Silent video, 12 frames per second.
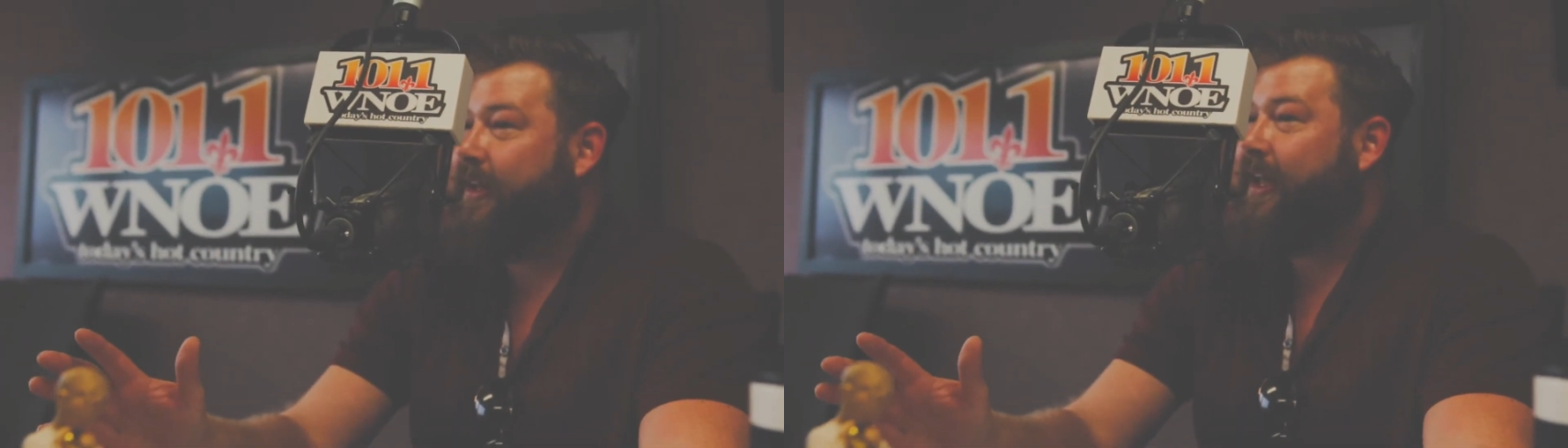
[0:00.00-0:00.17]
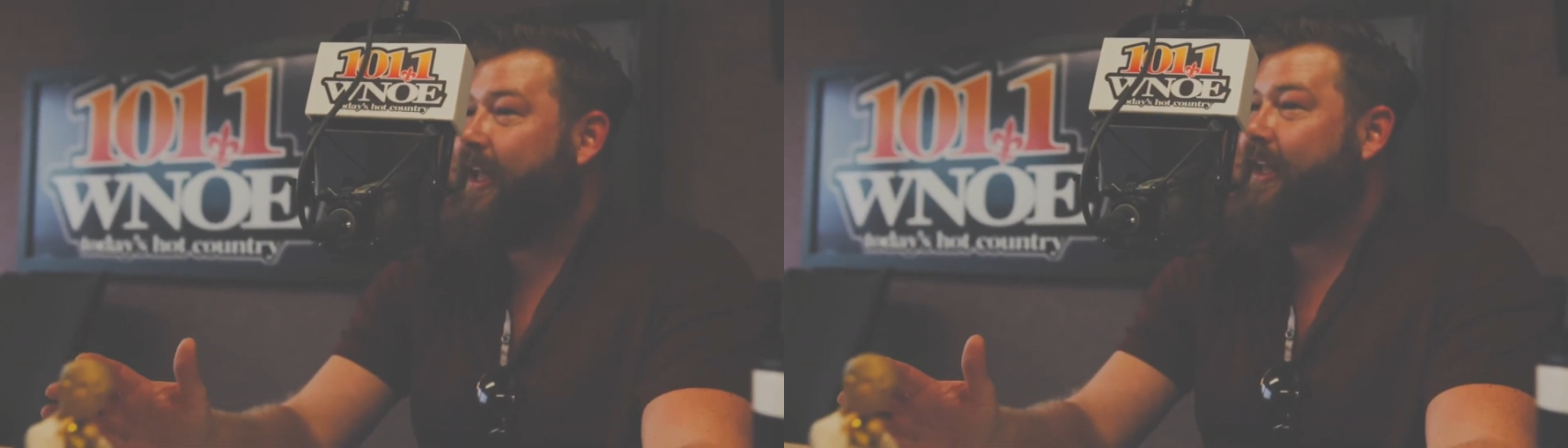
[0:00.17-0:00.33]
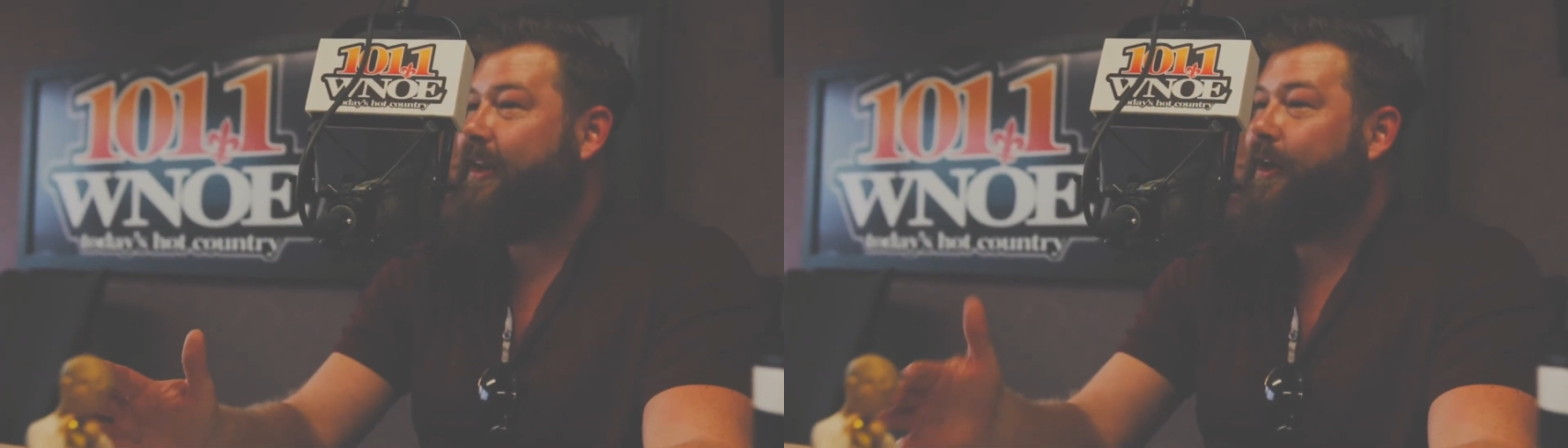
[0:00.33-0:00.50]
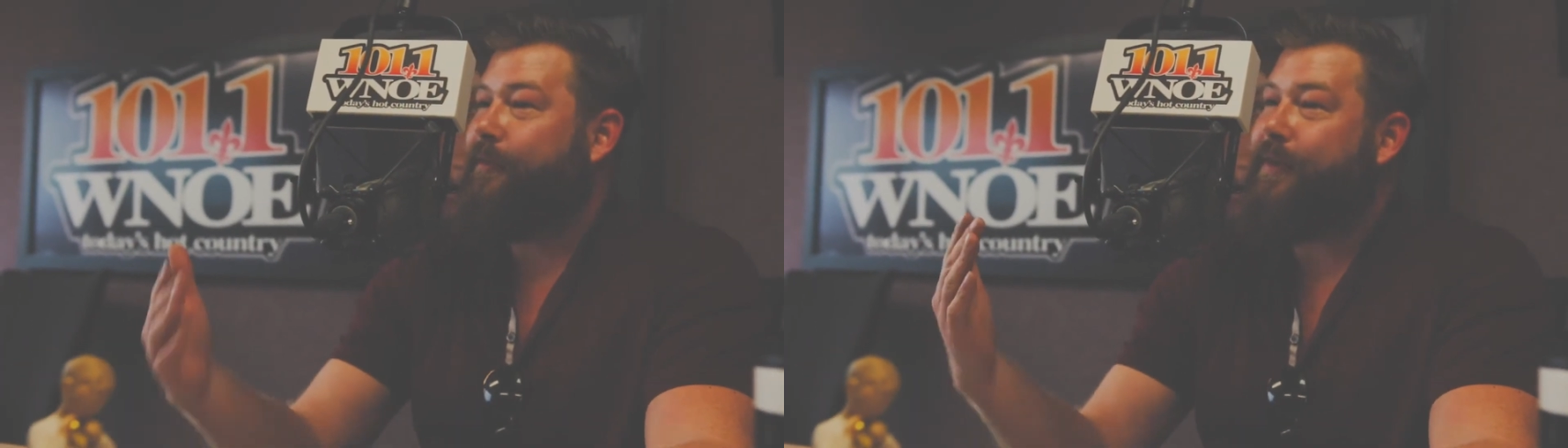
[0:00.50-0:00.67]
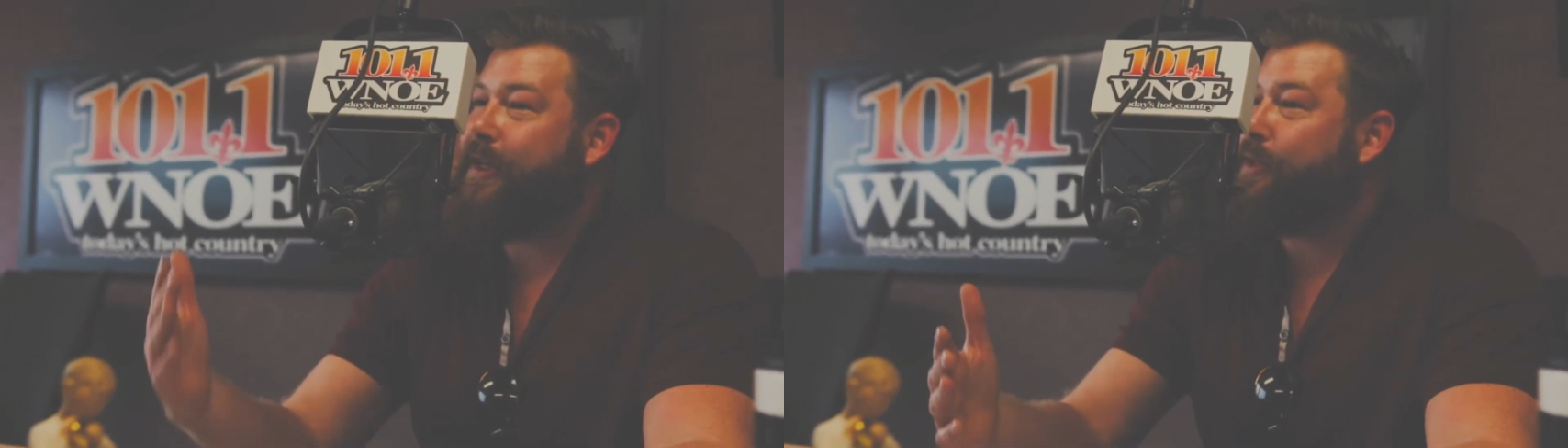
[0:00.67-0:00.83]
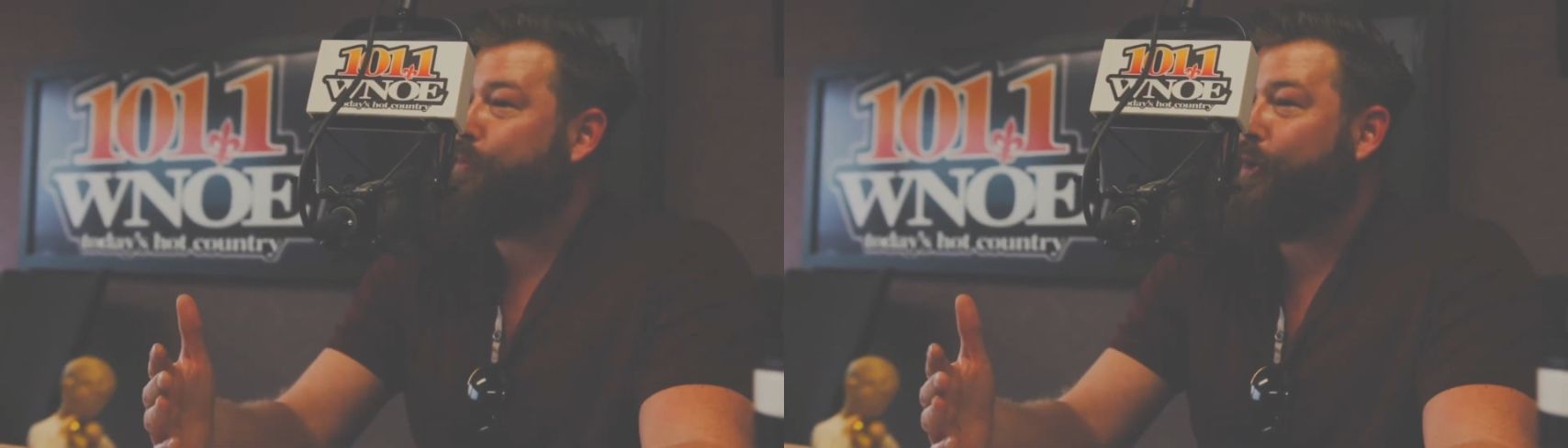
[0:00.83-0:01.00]
and
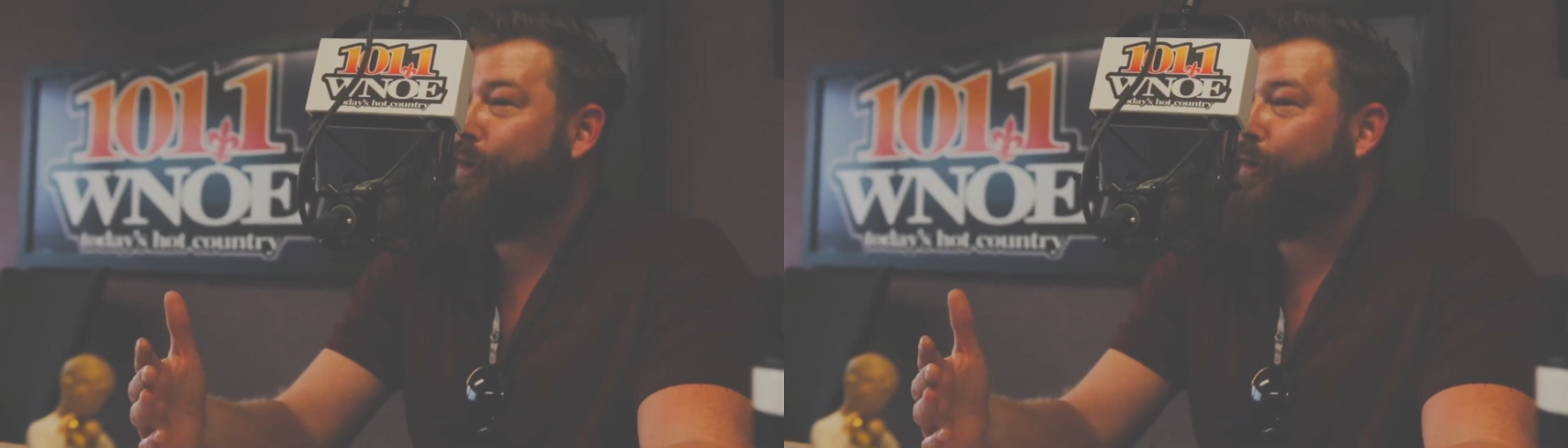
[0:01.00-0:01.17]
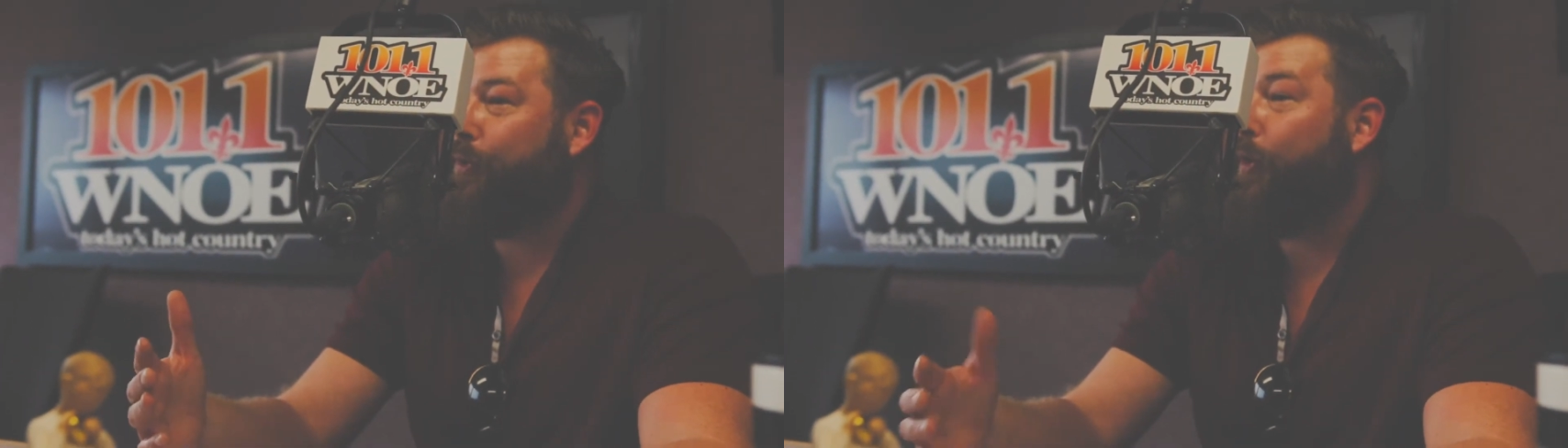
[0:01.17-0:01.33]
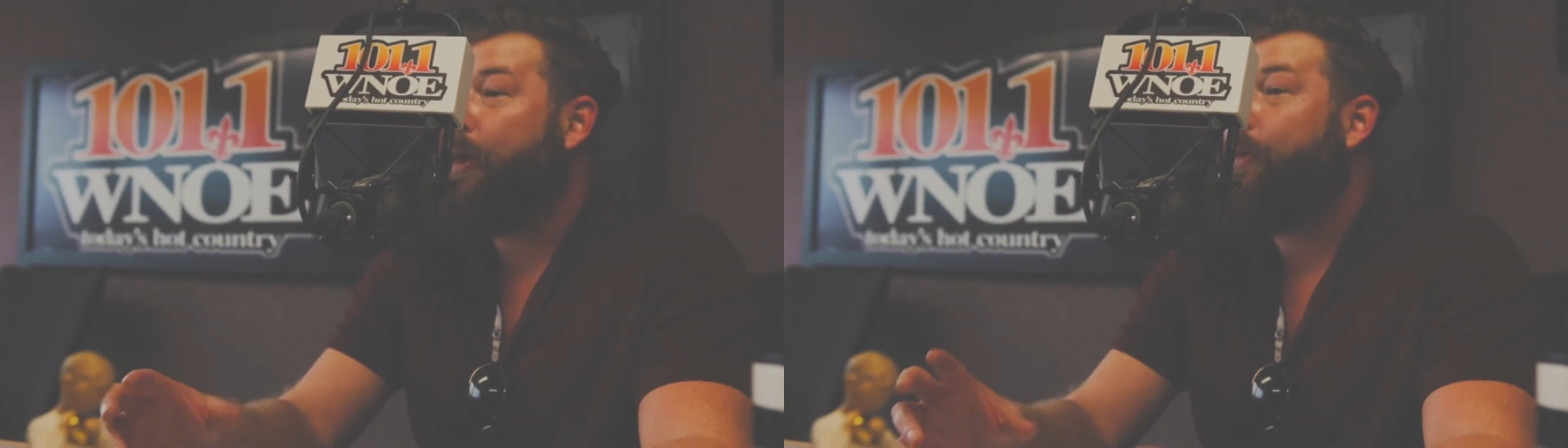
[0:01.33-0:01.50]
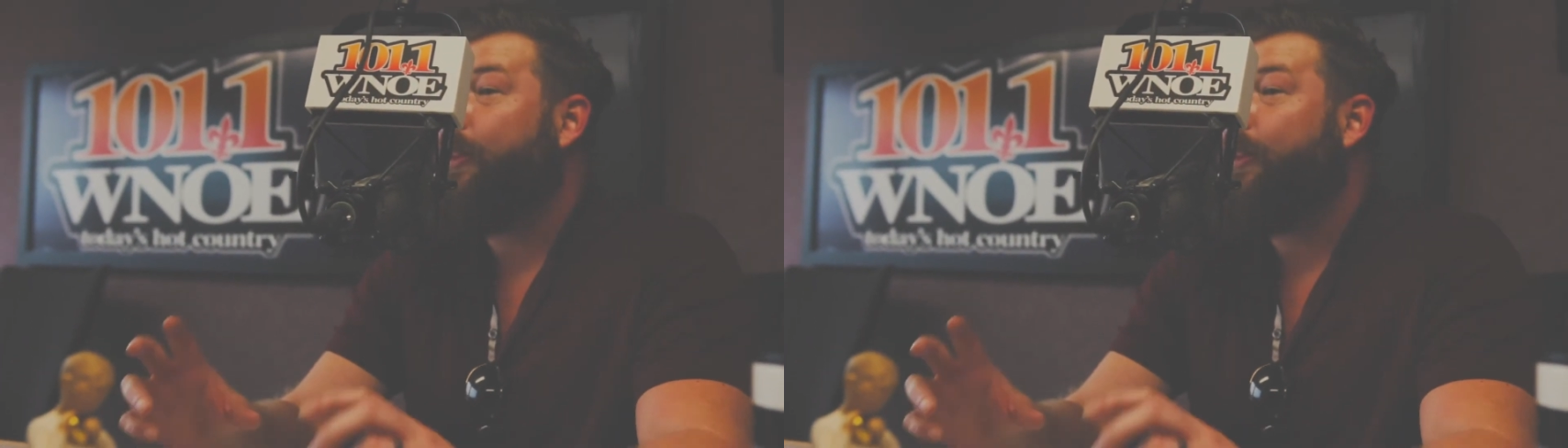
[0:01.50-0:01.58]
Vicksburg, right